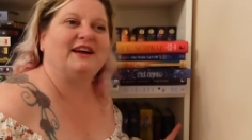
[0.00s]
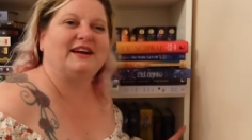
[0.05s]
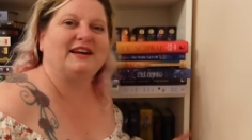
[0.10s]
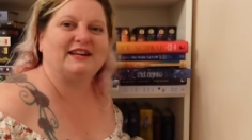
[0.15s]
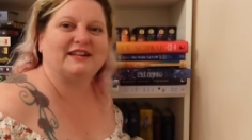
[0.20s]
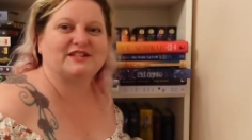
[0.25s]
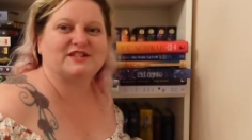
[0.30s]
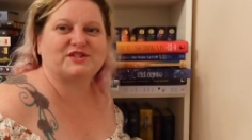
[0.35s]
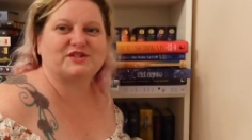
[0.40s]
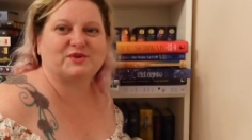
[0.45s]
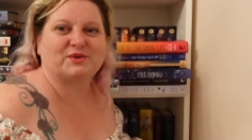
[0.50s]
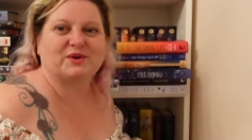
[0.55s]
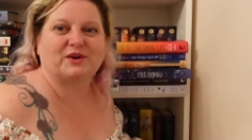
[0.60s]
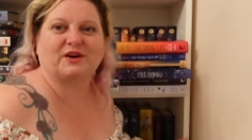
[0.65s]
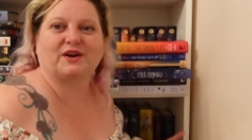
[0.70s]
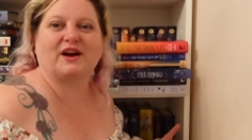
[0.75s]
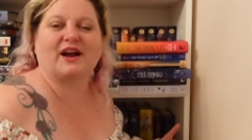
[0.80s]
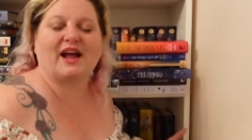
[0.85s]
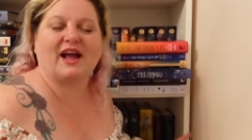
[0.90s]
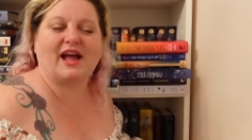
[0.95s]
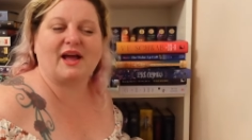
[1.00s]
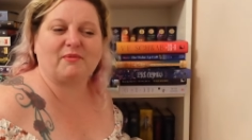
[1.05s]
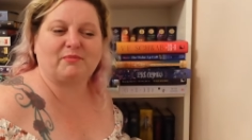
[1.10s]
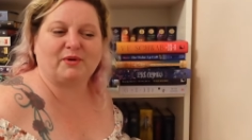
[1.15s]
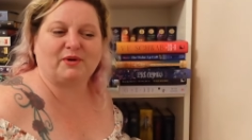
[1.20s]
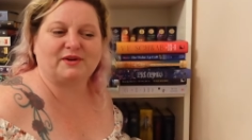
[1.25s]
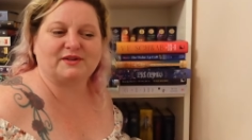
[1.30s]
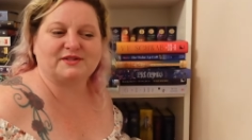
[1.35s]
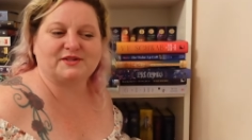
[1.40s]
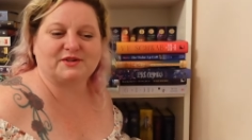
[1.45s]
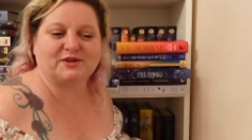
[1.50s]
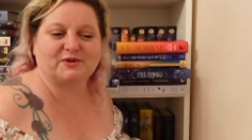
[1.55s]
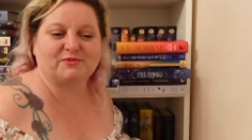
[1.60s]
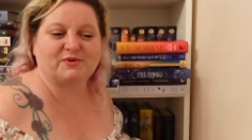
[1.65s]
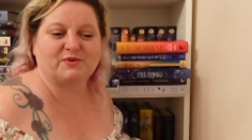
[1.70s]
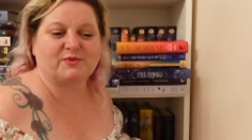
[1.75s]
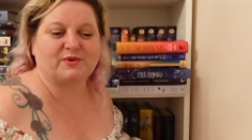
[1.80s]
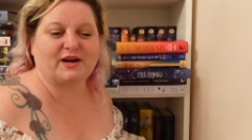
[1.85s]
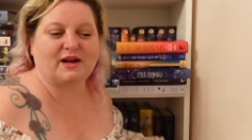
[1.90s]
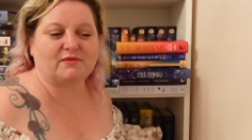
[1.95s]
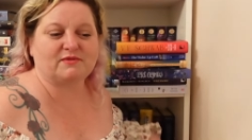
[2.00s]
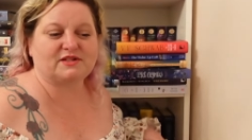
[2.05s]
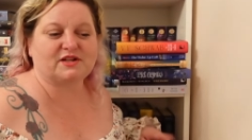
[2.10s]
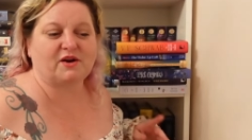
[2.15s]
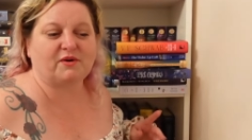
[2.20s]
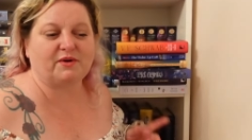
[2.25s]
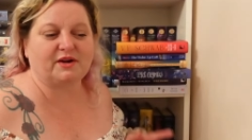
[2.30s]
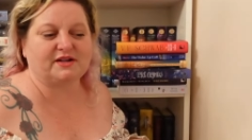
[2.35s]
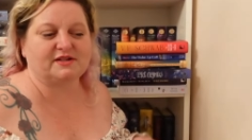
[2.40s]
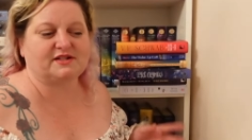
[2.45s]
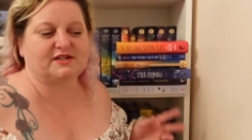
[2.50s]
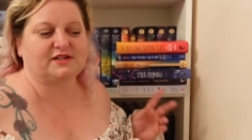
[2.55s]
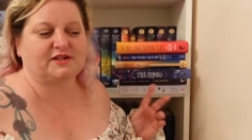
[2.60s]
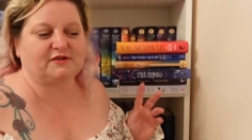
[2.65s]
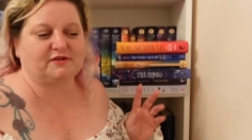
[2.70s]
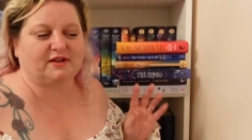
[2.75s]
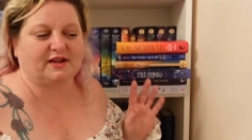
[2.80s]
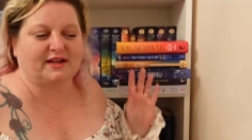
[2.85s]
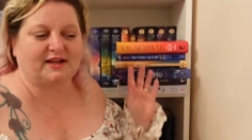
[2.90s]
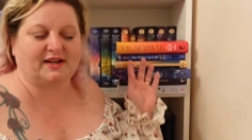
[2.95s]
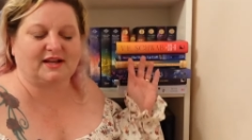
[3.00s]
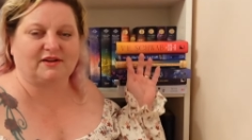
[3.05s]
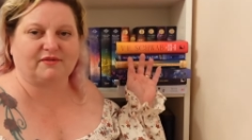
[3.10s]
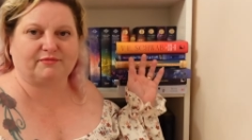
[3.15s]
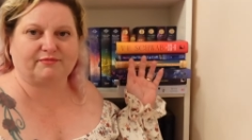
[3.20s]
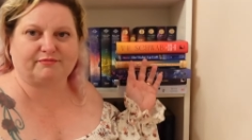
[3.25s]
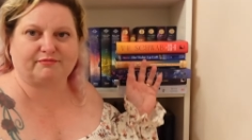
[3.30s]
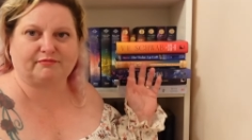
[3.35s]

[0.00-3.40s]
in store at Barnes & Noble when I was going to like get